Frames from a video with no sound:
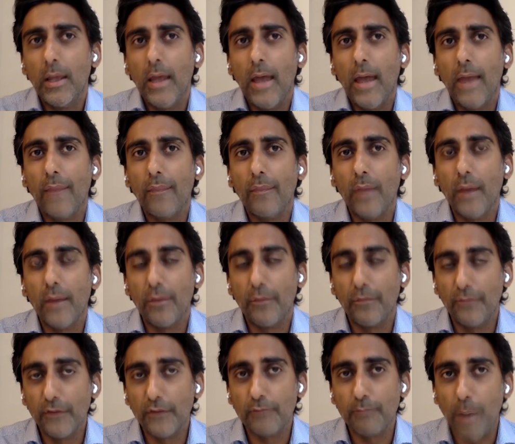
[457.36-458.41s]
And the
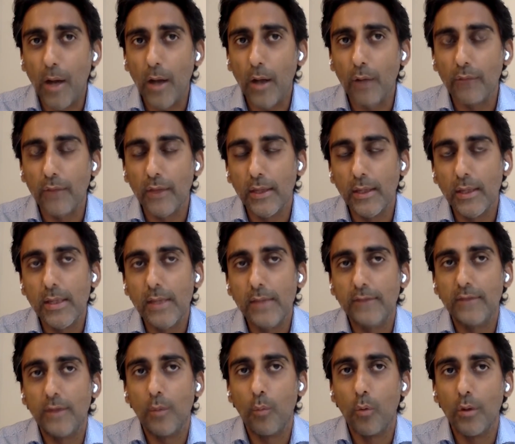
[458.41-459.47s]
first part of it is
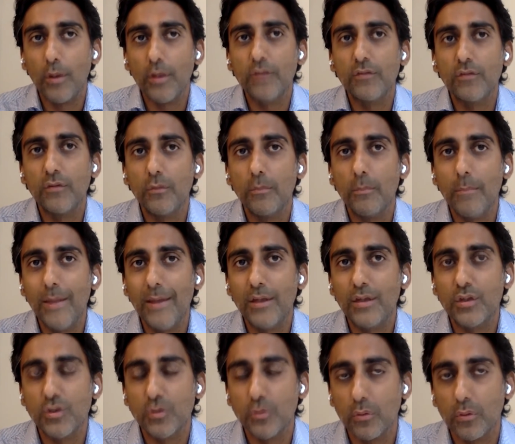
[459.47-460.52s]
they wanted to make
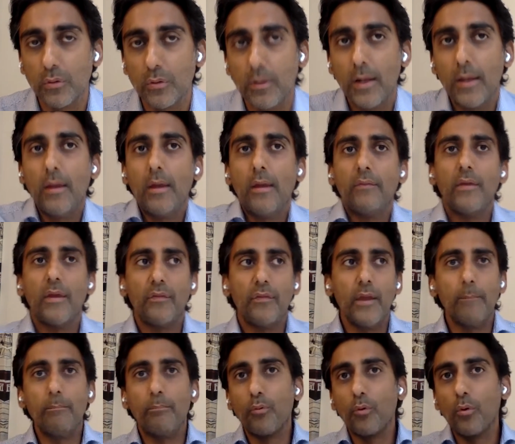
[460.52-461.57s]
sure that they
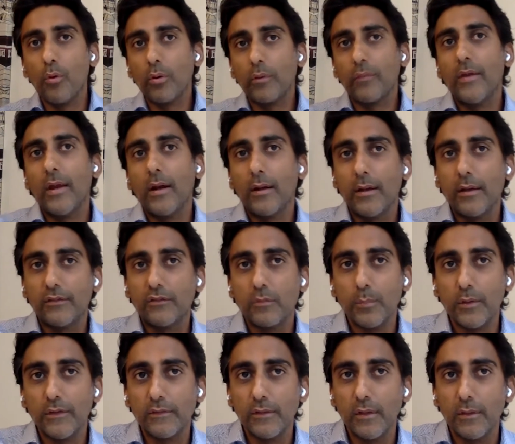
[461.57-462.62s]
brought their customer
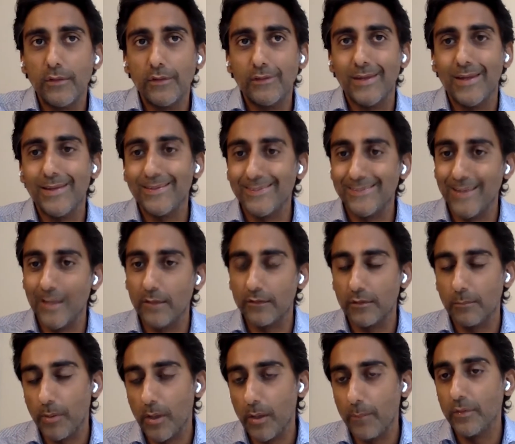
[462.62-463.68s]
service and sales
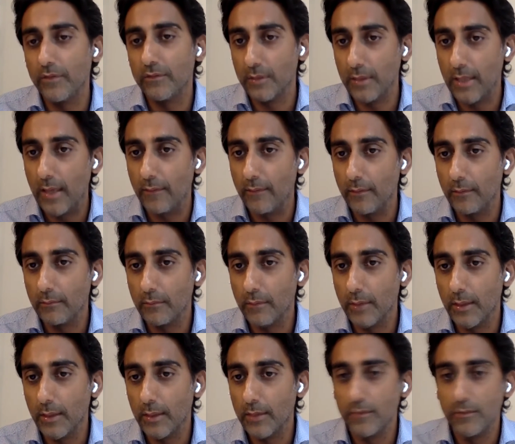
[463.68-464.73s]
departments together, right?
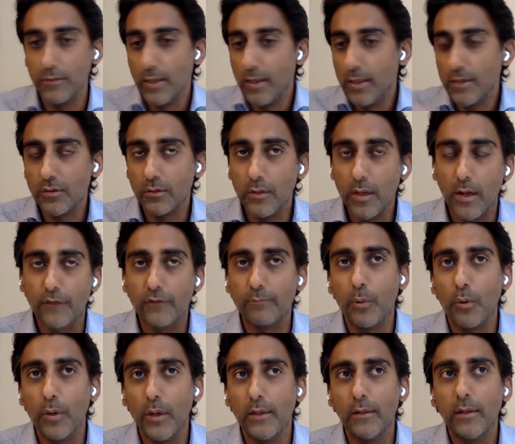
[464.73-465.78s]
And to Lars'
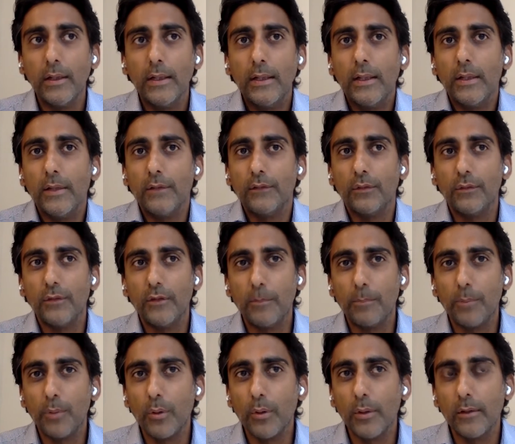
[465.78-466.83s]
point, so they
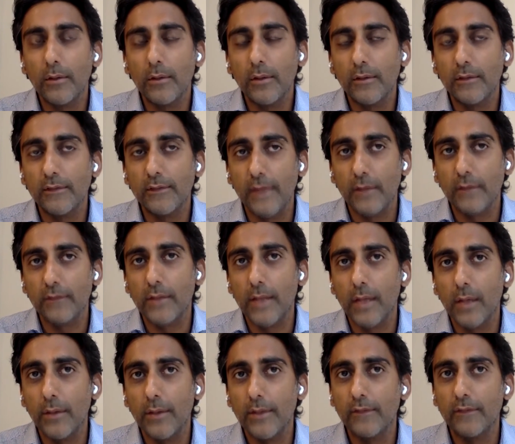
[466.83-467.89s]
deployed Sales Cloud
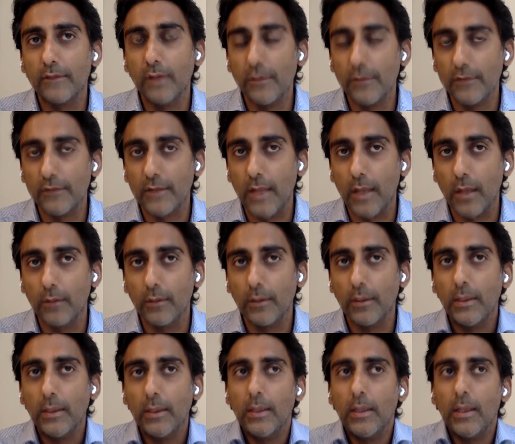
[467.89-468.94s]
and Service
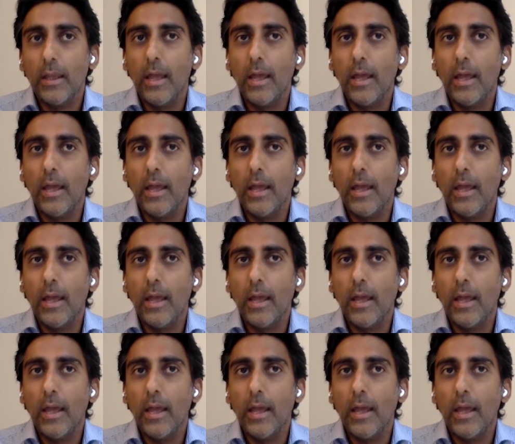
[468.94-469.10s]
Cloud.